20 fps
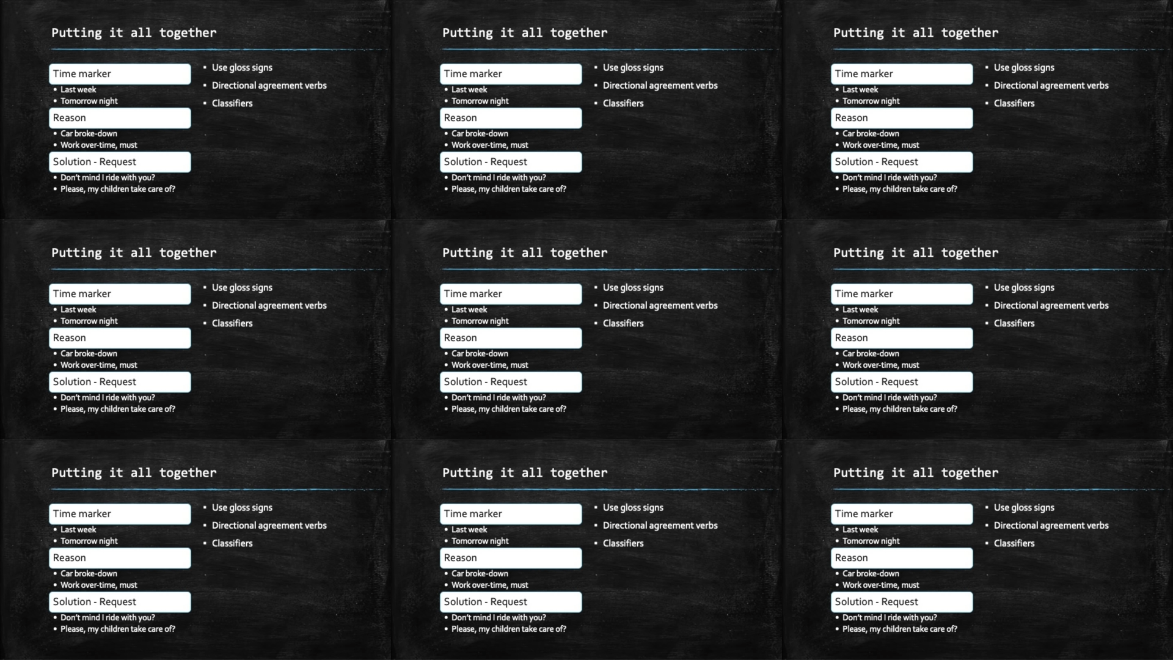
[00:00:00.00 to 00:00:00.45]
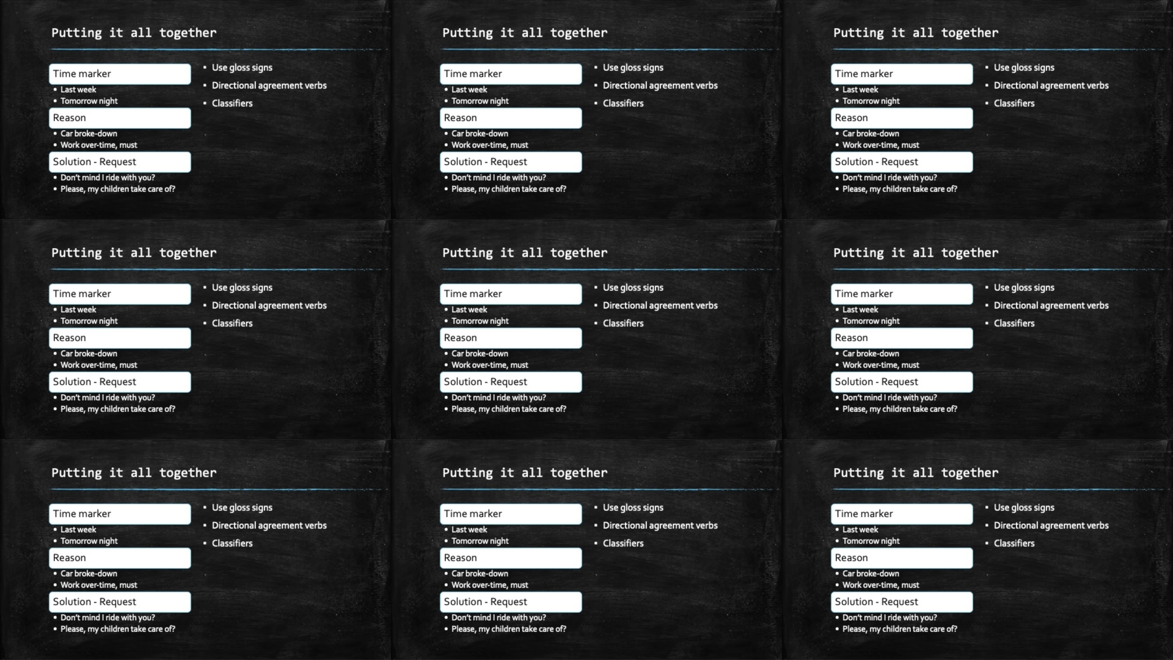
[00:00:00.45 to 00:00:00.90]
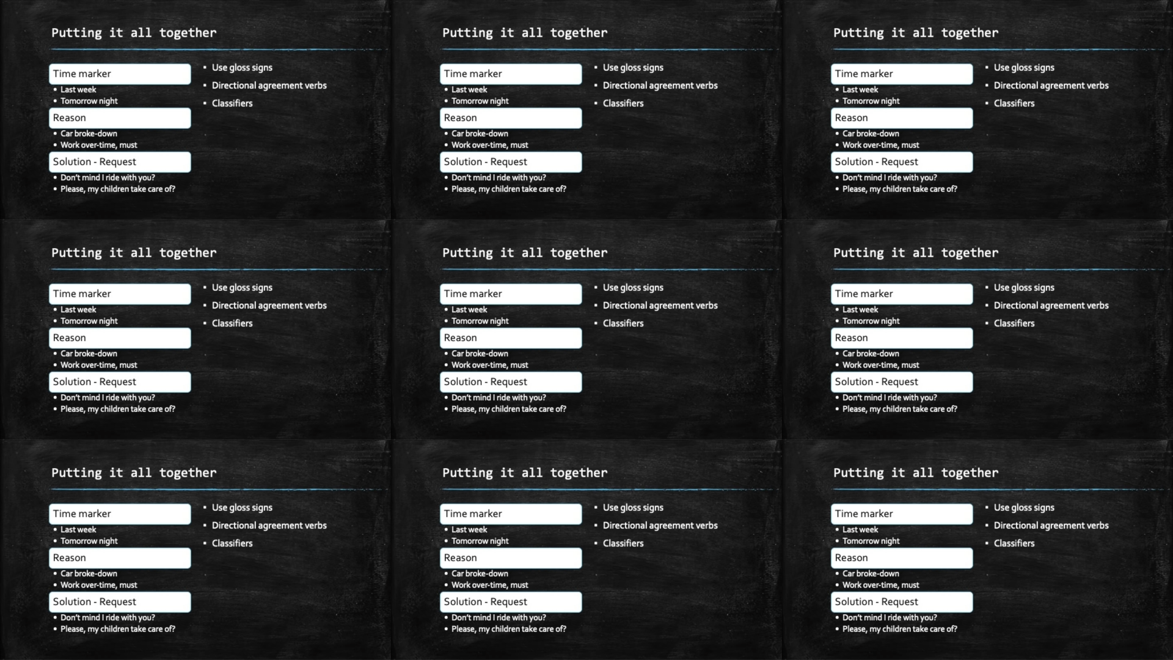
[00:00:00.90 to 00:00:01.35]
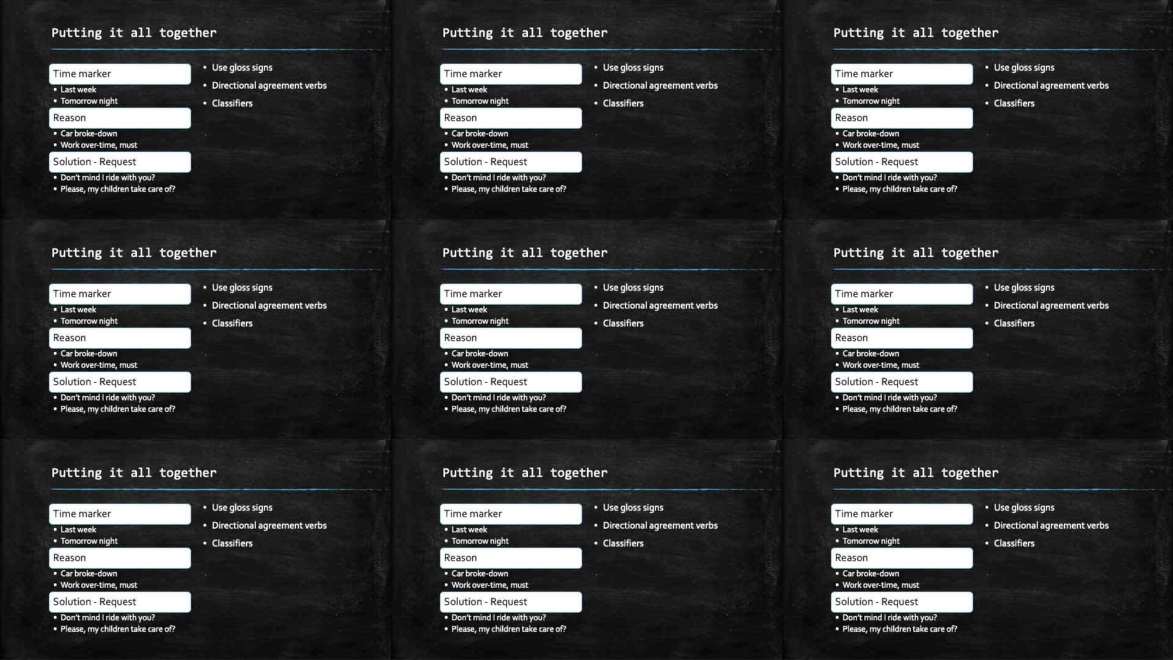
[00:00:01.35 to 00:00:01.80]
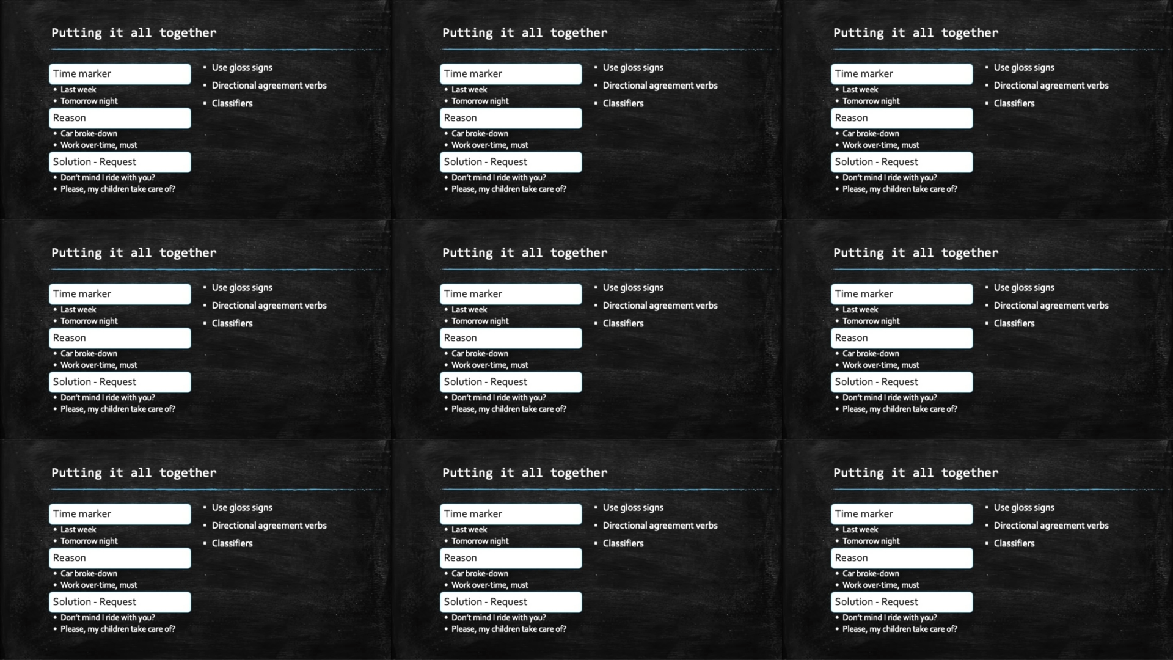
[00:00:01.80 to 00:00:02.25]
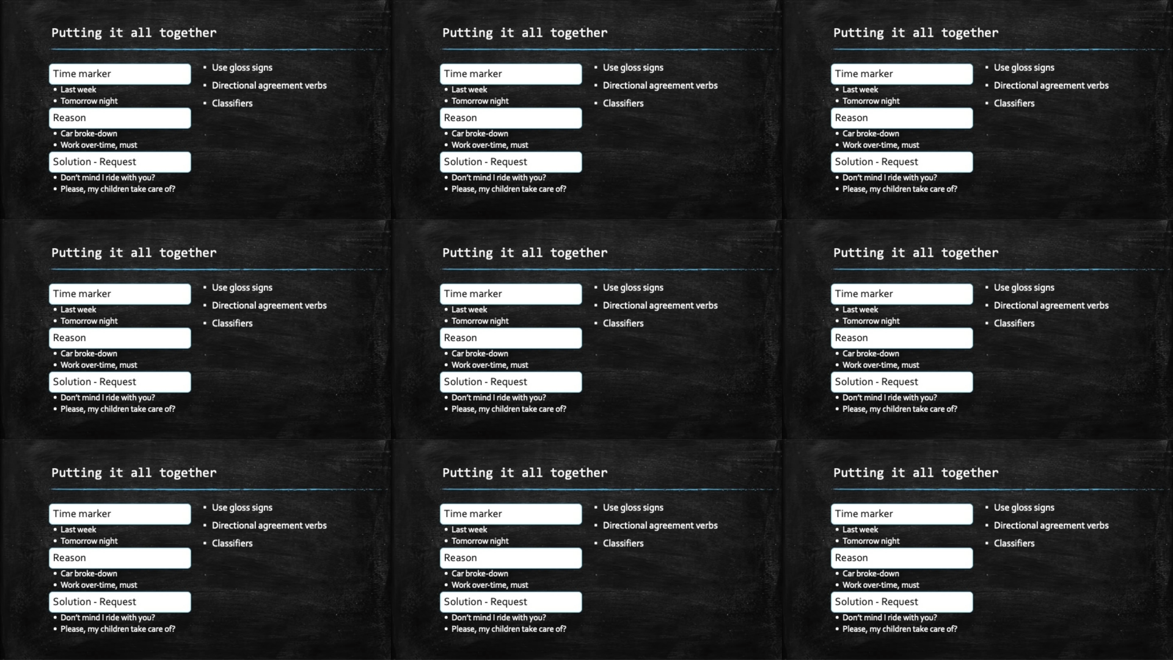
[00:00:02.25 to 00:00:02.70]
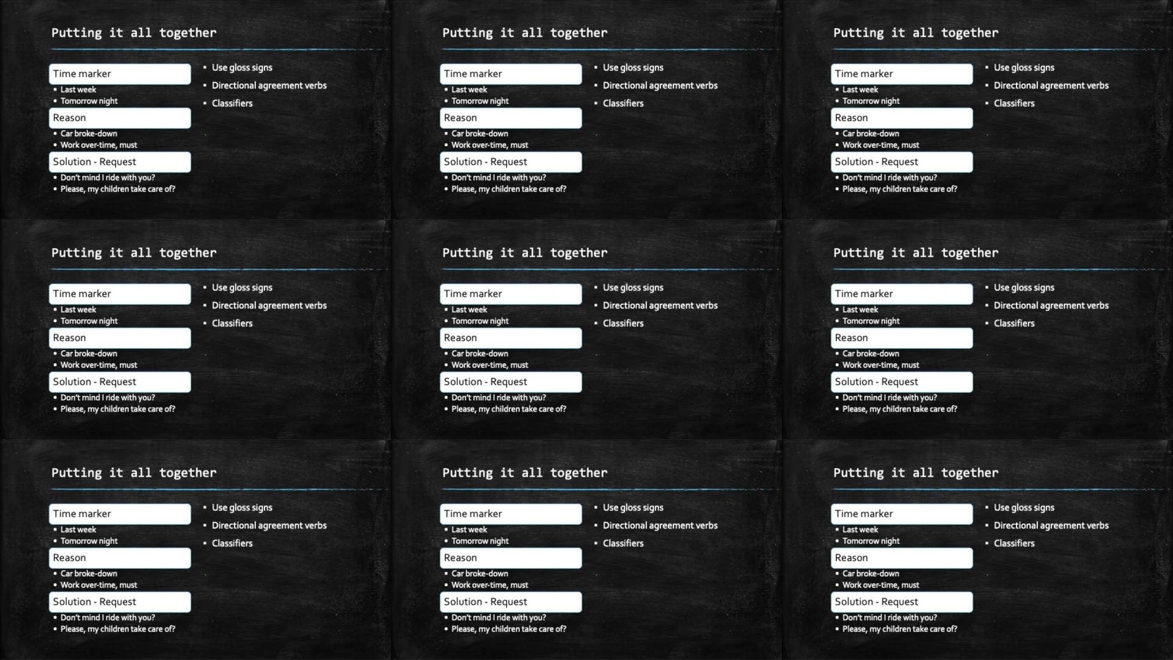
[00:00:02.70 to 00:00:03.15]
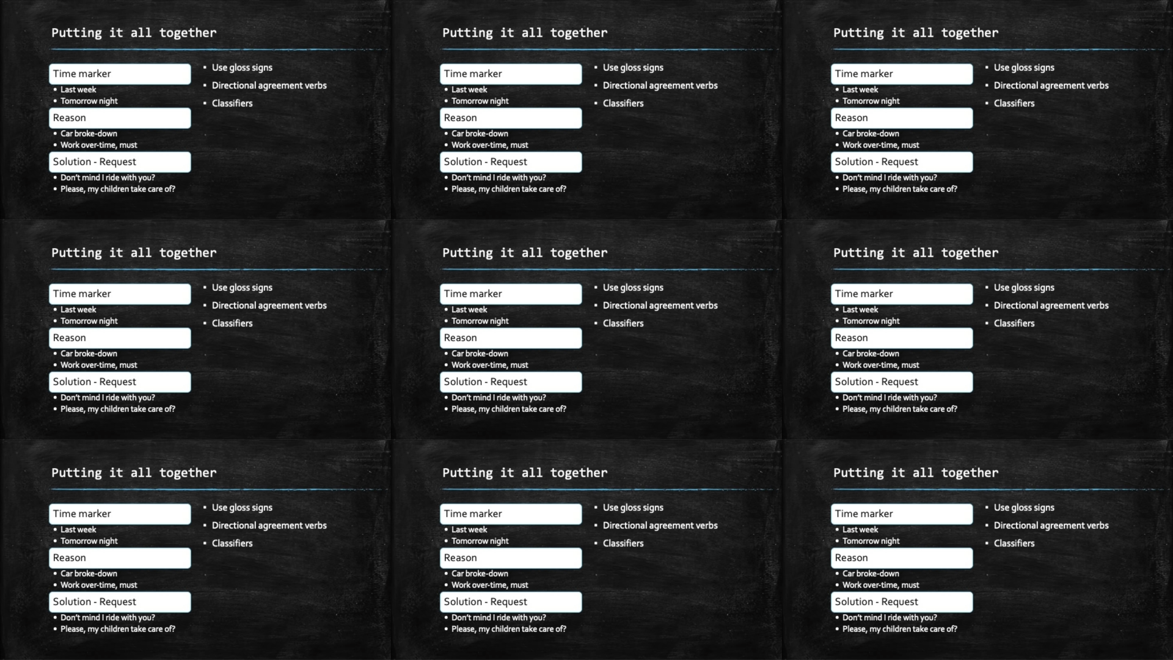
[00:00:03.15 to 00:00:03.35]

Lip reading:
(no speaker visible)